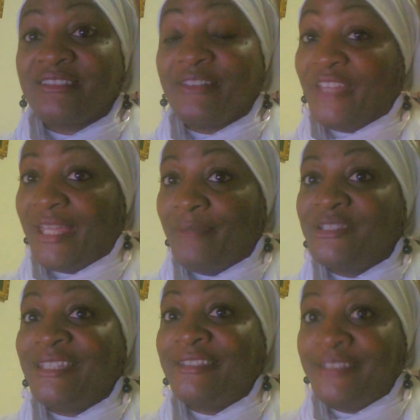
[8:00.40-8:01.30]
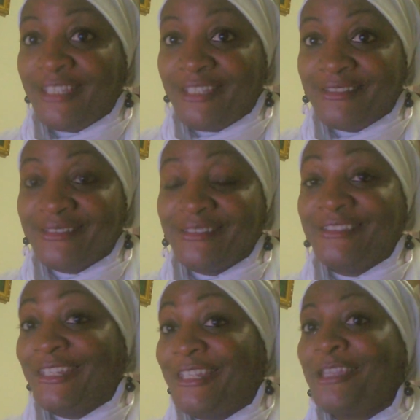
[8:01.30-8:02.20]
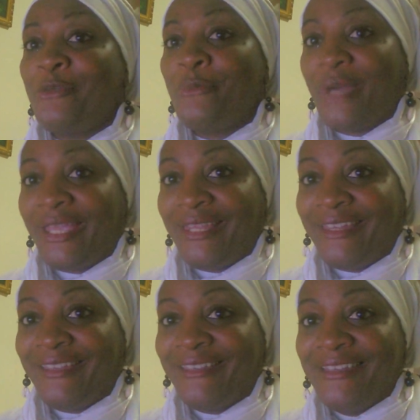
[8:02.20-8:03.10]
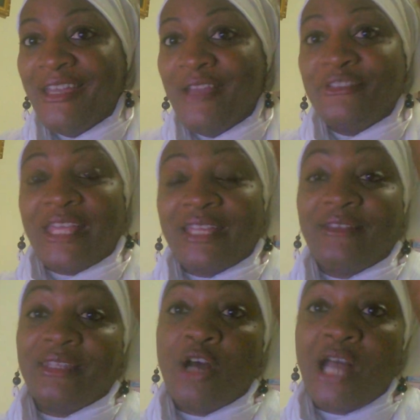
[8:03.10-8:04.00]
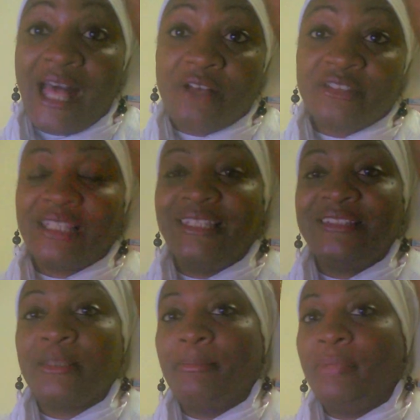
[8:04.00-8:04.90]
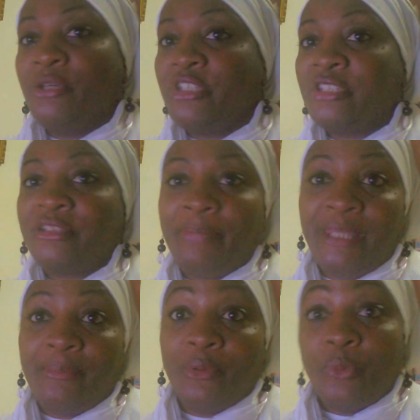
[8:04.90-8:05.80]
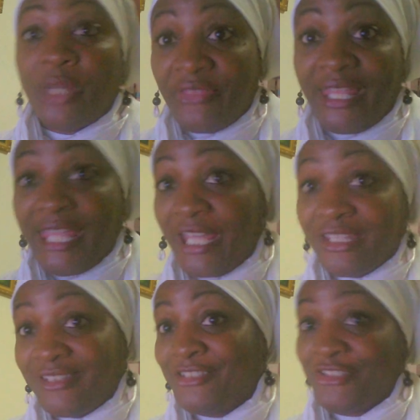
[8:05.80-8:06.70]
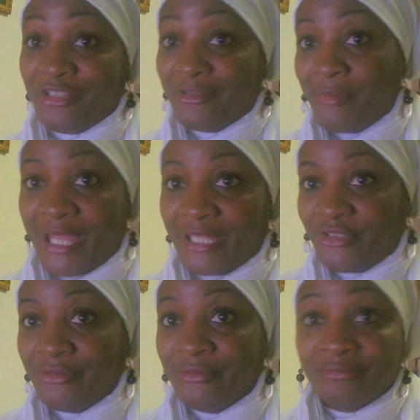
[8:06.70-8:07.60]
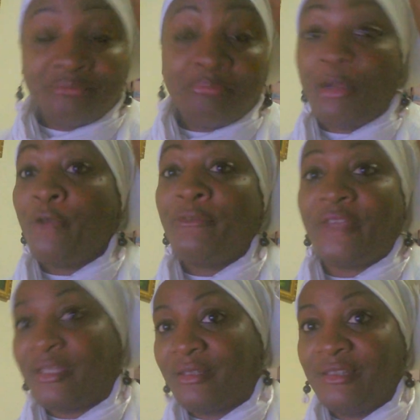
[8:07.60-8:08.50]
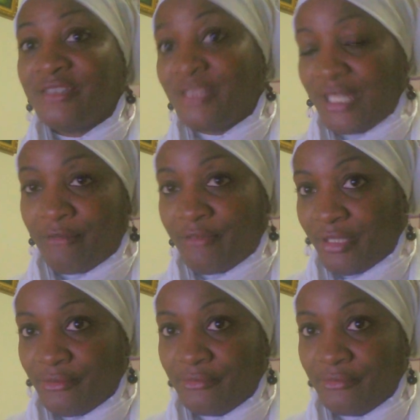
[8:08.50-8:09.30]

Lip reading: of empty tents sitting and waiting that can house at least millions of people with air conditioning, mind you. Perfect scenario